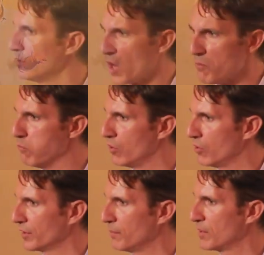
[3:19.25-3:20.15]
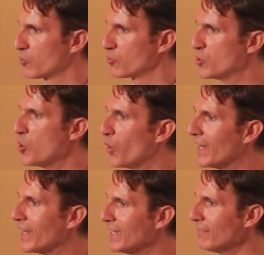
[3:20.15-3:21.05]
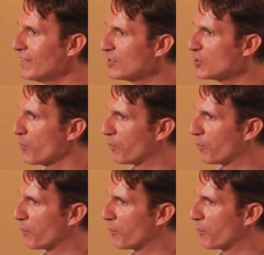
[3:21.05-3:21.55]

You're not bored because you're living your